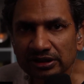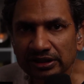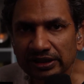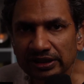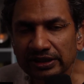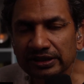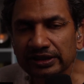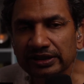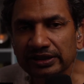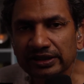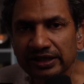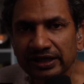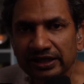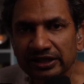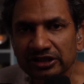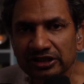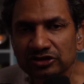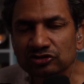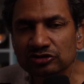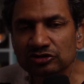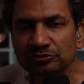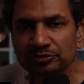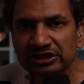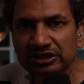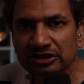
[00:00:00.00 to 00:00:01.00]
Engage
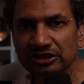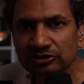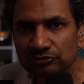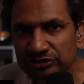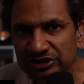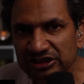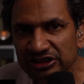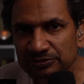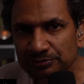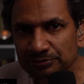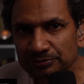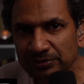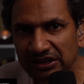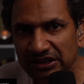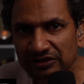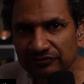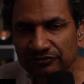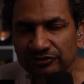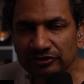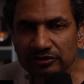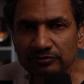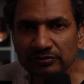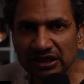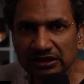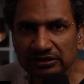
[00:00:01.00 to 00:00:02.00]
with me in a
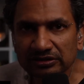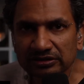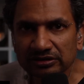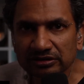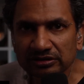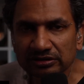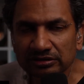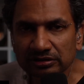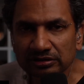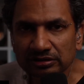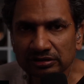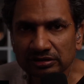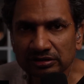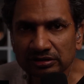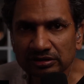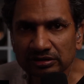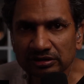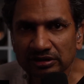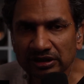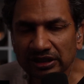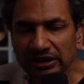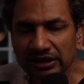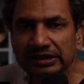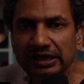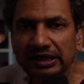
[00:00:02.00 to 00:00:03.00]
respectful manner,
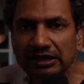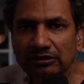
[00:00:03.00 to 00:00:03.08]
and